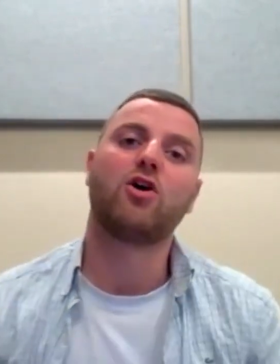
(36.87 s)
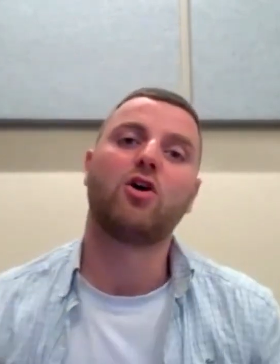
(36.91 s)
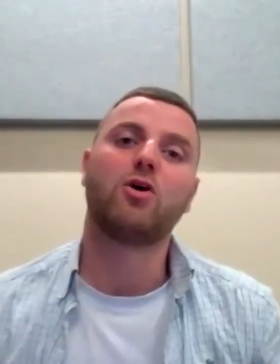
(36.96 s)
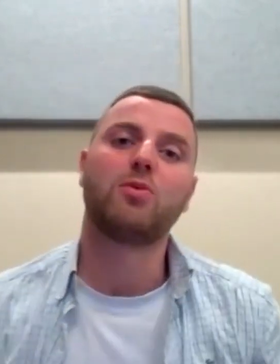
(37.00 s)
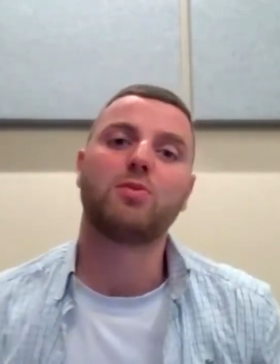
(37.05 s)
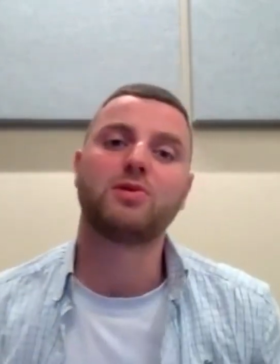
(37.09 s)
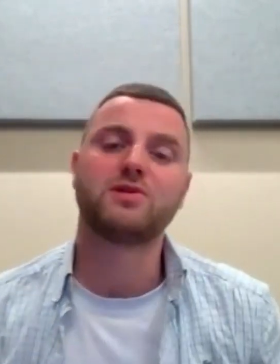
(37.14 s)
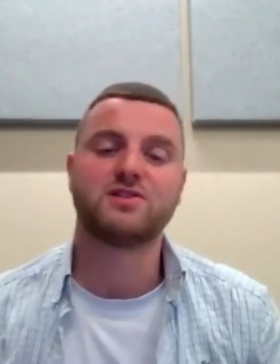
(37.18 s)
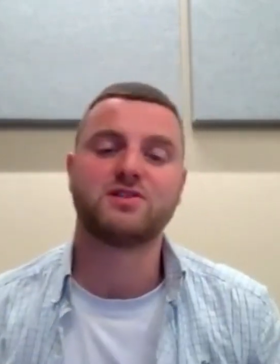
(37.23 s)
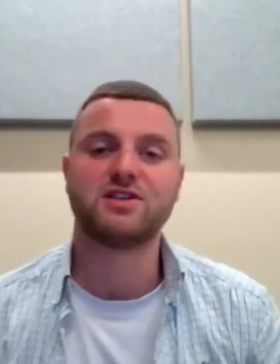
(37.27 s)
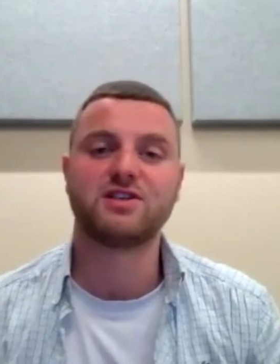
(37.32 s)

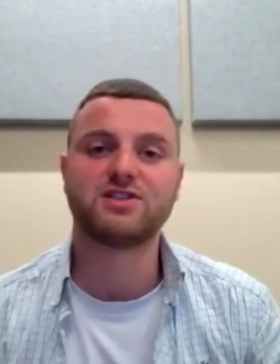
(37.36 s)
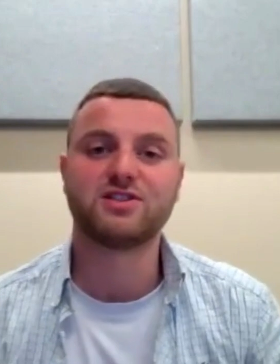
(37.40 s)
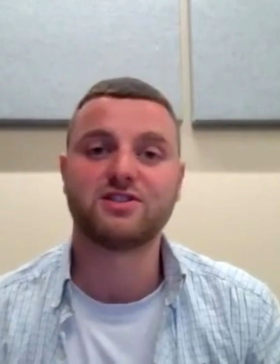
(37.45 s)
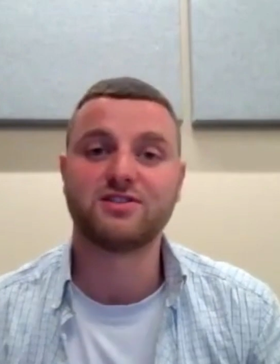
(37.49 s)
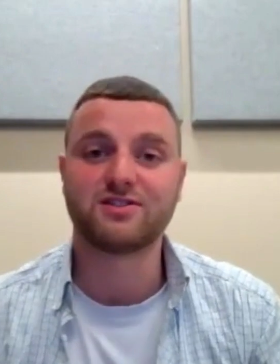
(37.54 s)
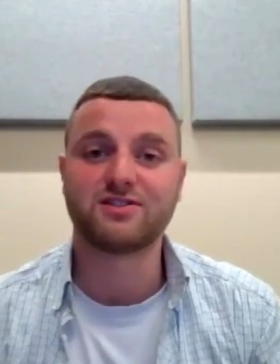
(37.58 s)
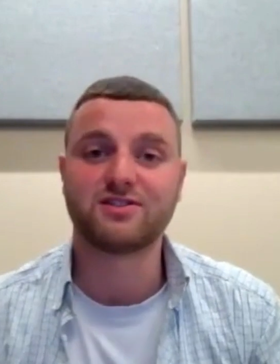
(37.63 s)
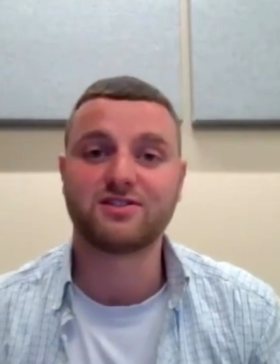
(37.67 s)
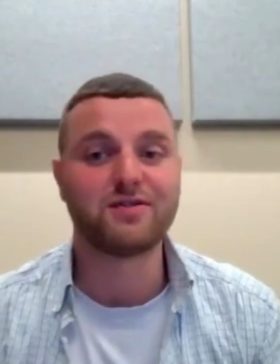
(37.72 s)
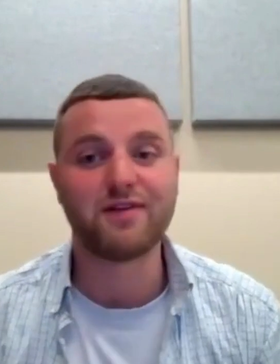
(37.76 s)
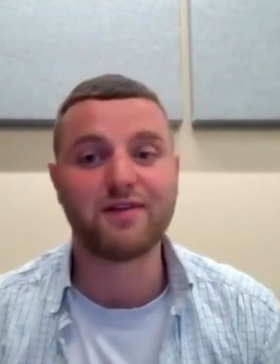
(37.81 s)

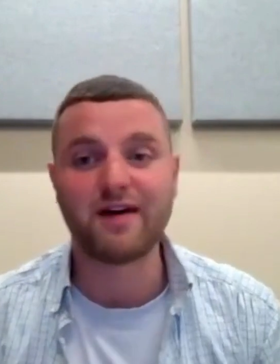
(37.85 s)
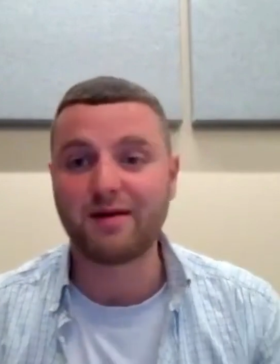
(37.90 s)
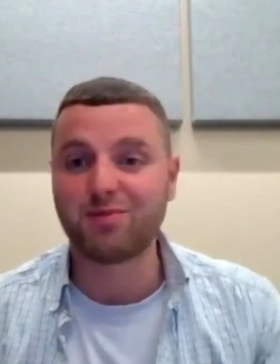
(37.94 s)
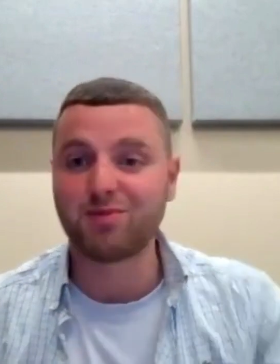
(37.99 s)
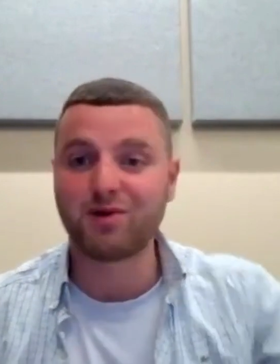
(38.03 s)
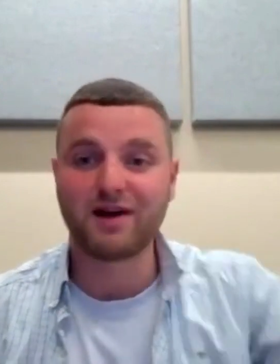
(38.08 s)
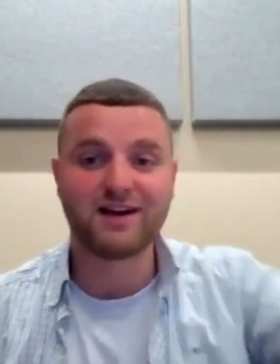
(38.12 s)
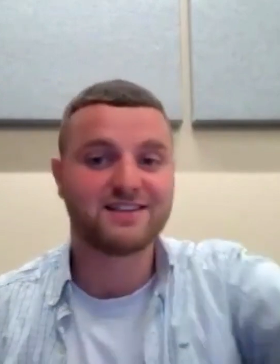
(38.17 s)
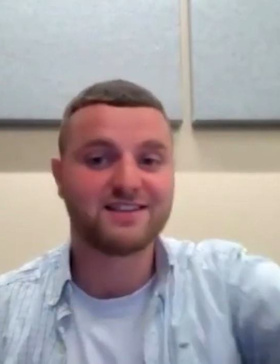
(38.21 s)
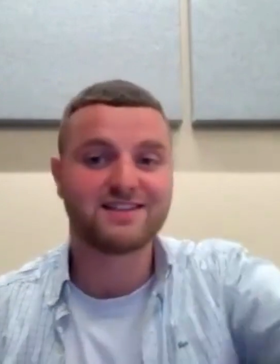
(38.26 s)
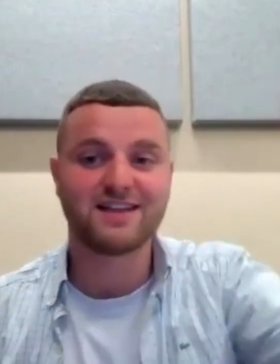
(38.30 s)
opposition. So fair
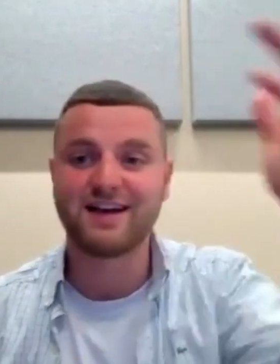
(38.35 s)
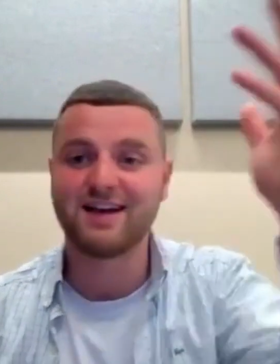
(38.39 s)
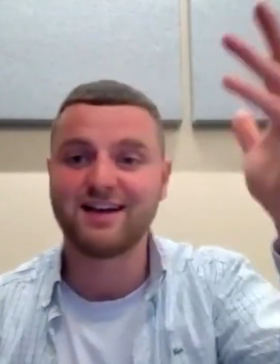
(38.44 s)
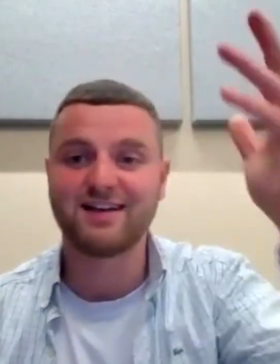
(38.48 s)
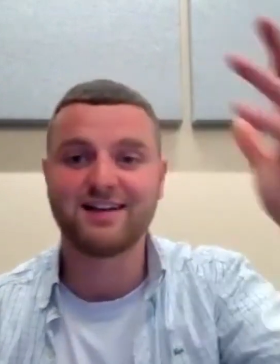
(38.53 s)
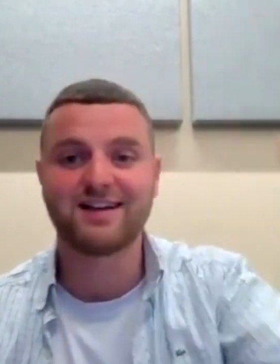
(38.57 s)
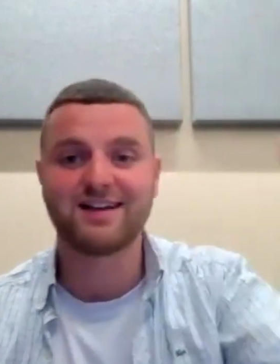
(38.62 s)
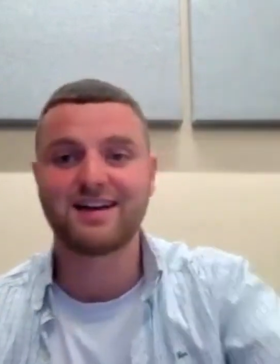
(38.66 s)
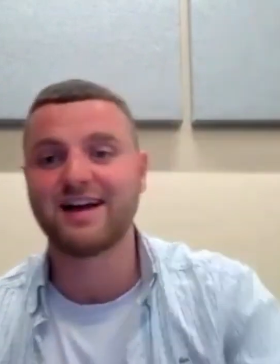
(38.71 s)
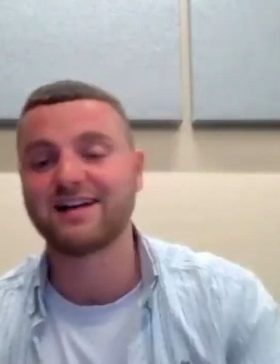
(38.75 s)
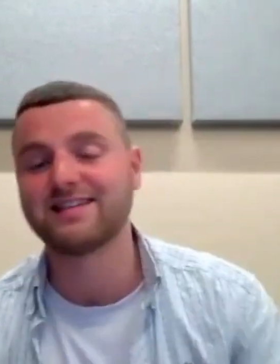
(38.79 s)
play to any
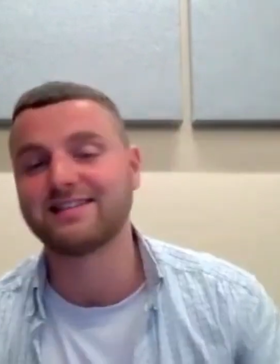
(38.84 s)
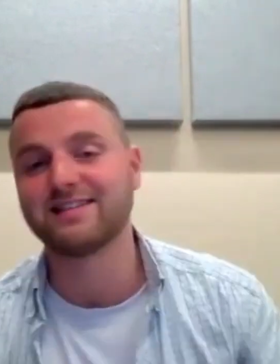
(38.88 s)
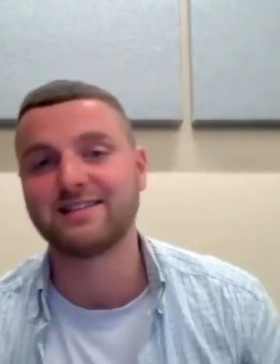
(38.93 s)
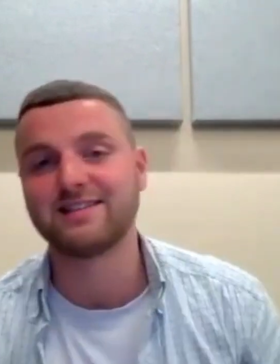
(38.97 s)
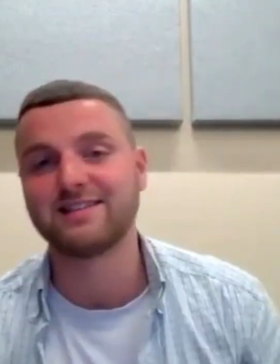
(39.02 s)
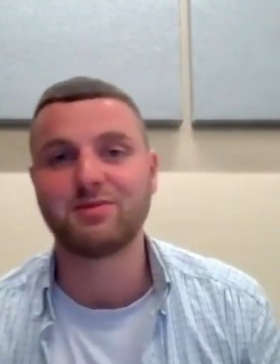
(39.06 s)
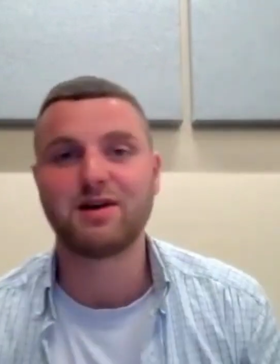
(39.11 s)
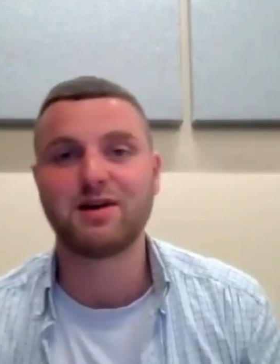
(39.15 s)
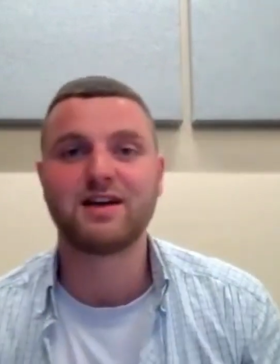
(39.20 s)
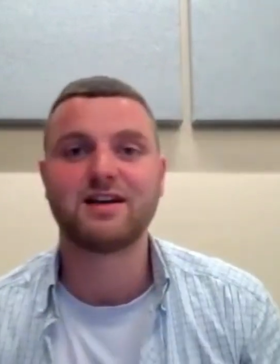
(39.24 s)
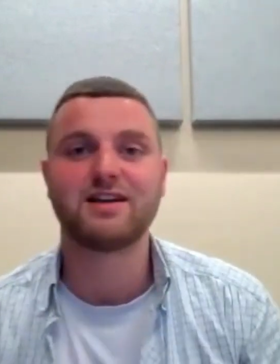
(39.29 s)
of the
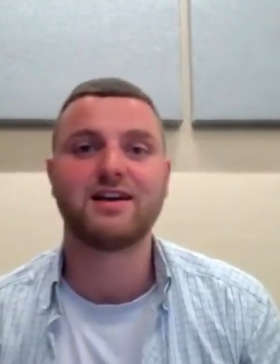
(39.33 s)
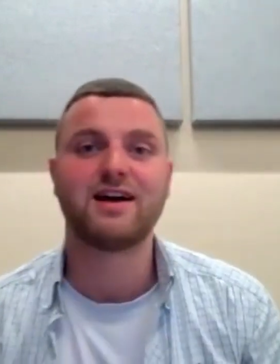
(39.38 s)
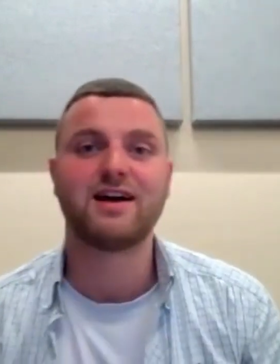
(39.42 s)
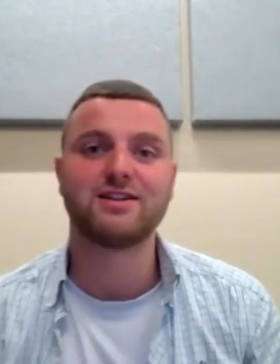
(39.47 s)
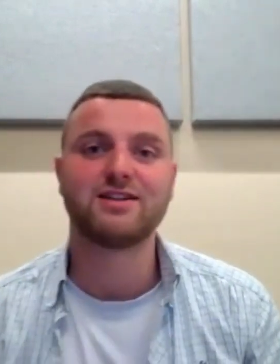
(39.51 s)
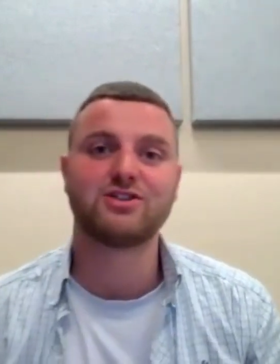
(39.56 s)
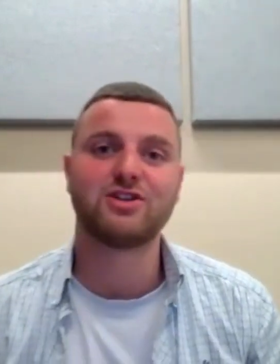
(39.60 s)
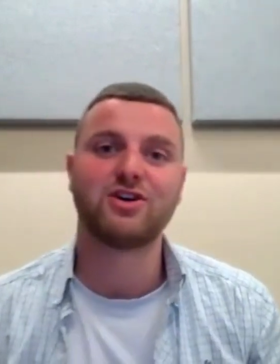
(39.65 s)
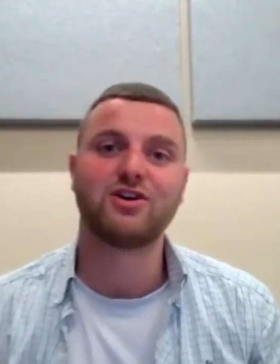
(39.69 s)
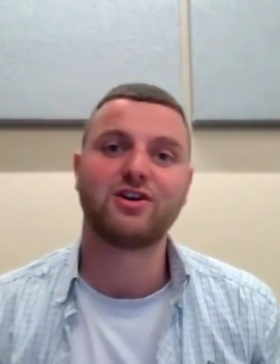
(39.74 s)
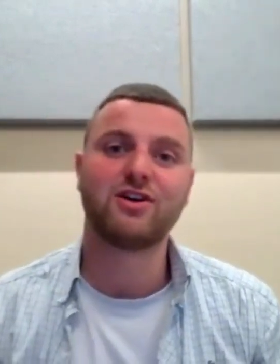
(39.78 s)
Gasheads making
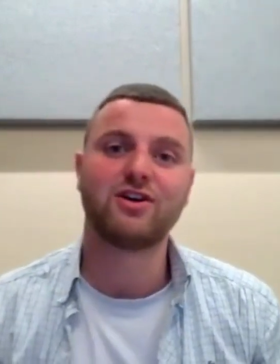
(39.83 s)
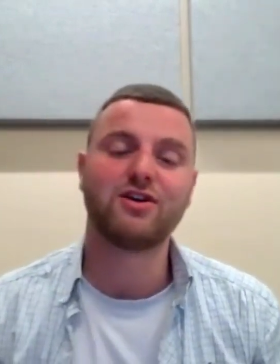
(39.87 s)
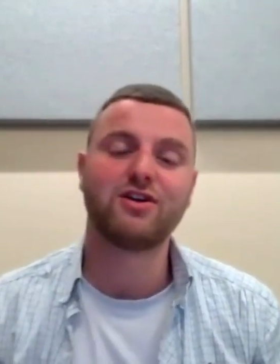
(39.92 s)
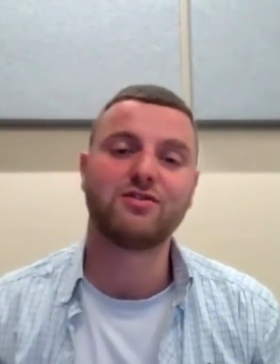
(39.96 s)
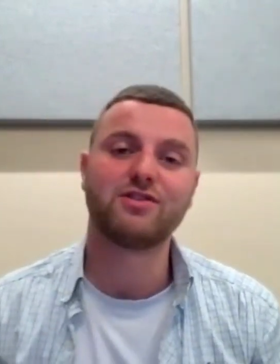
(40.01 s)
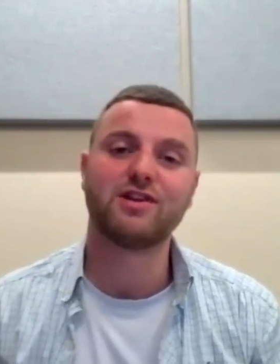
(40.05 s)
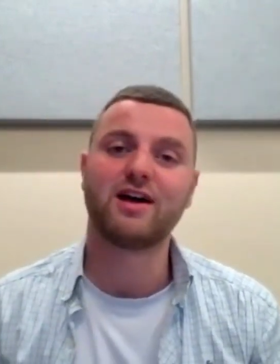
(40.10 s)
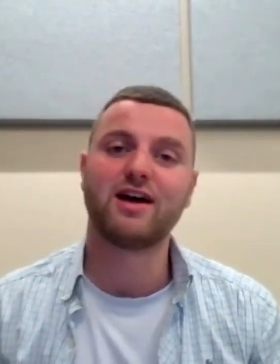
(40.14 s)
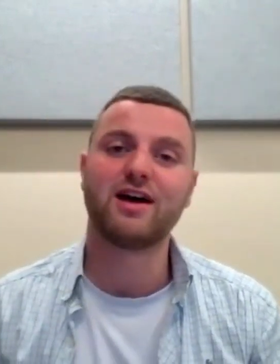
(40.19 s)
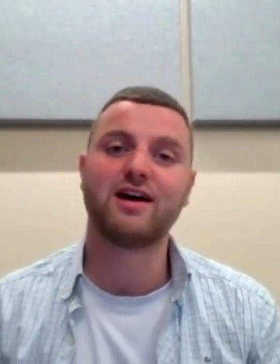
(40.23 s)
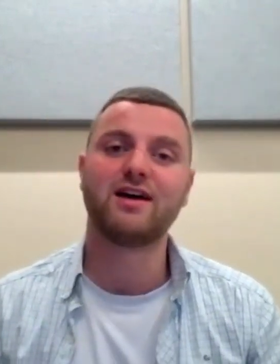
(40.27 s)
that journey
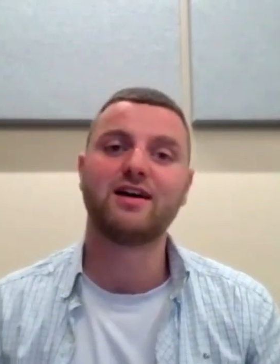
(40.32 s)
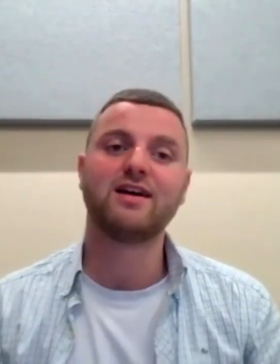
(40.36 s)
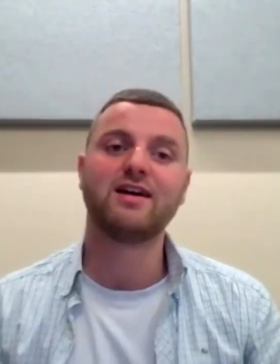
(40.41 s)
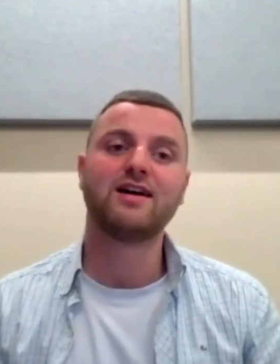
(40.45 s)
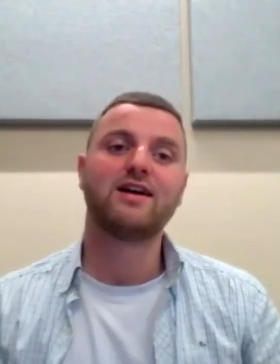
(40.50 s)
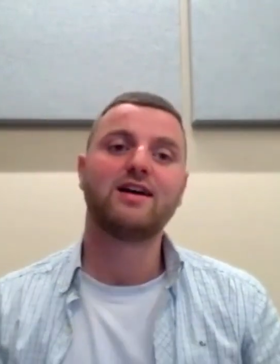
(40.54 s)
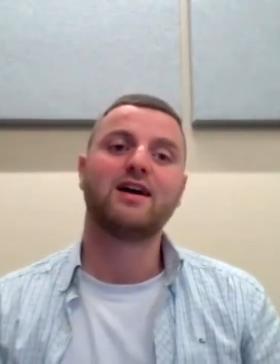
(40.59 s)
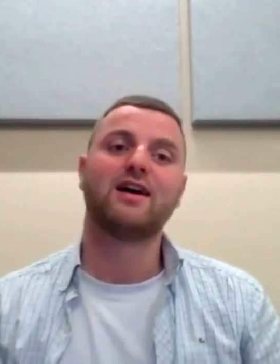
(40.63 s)
over there.